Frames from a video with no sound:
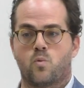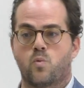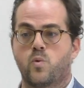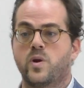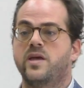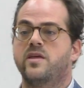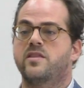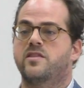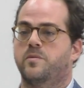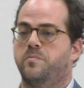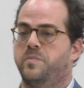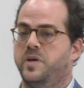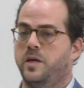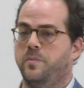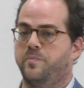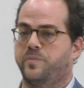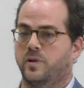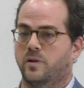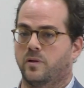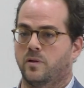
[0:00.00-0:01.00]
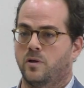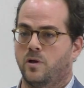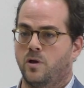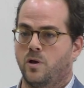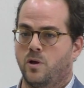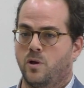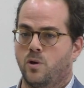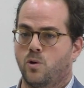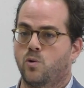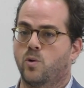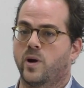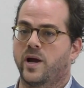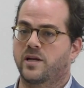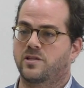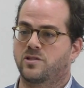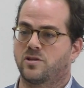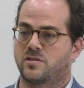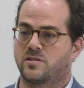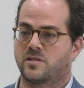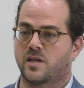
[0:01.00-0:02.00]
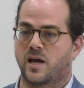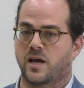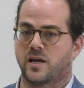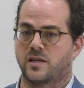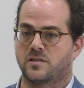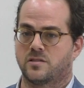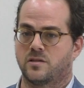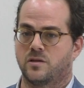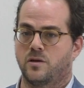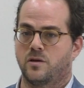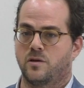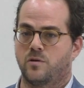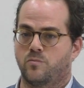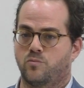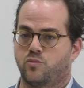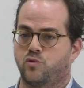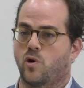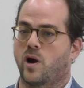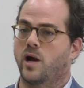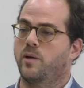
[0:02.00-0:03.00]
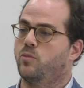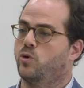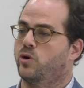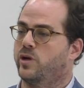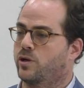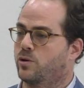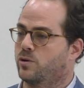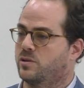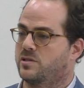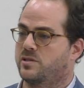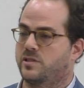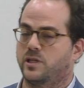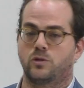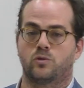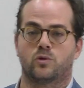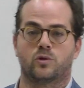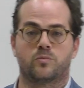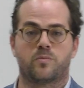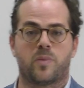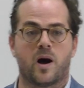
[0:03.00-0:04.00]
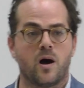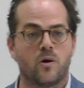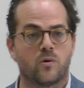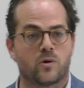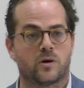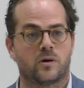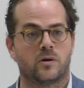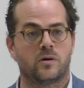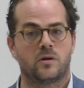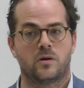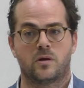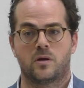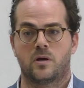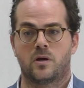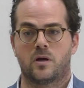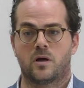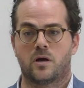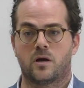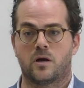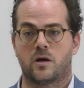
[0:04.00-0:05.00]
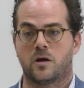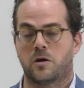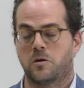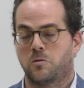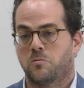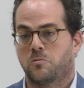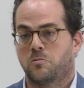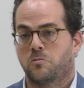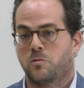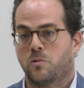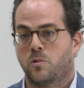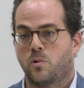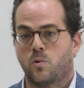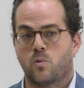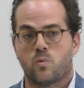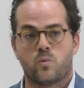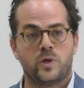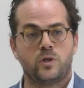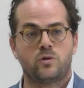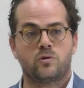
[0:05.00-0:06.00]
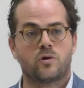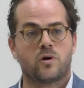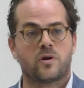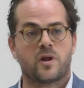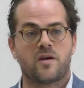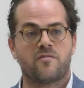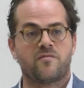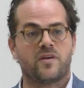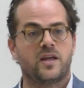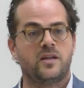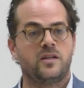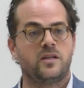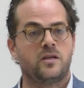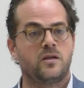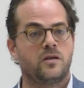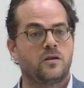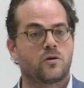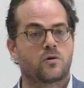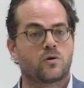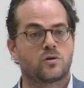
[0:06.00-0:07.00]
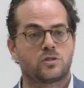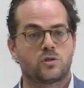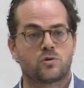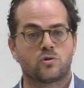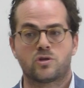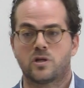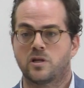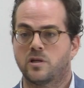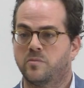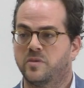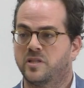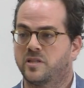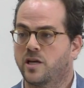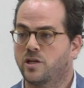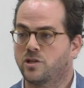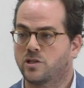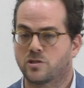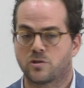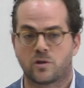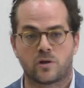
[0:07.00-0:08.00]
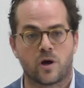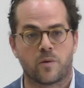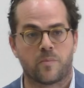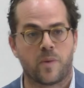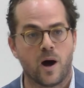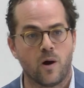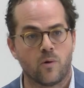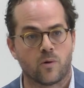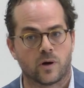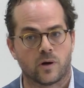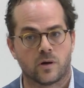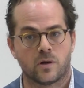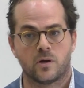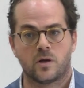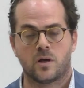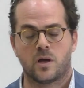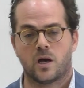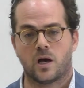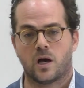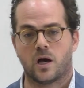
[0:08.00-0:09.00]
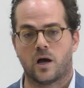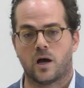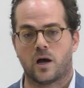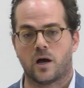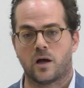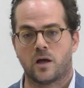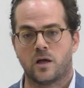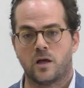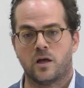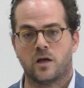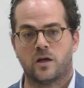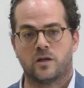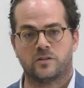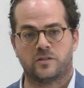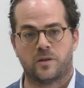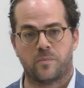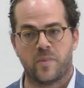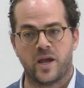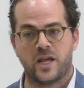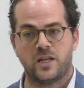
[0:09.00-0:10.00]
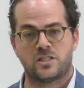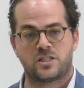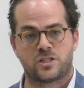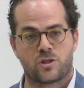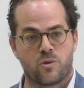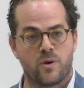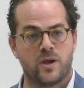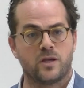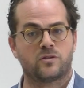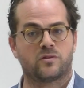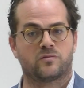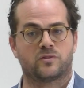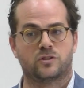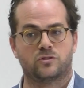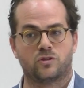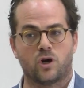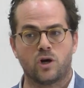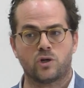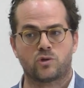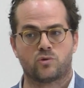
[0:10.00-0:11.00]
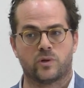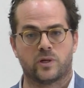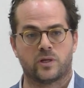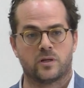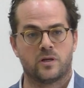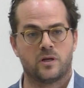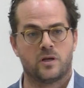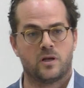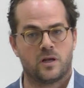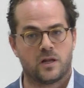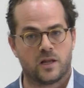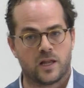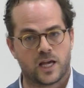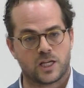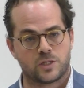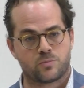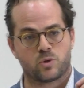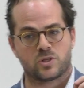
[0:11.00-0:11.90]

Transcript: we the people who exercise primary constituent power, we do not have any constitutional limitations on our power. The main strength of the doctrine lies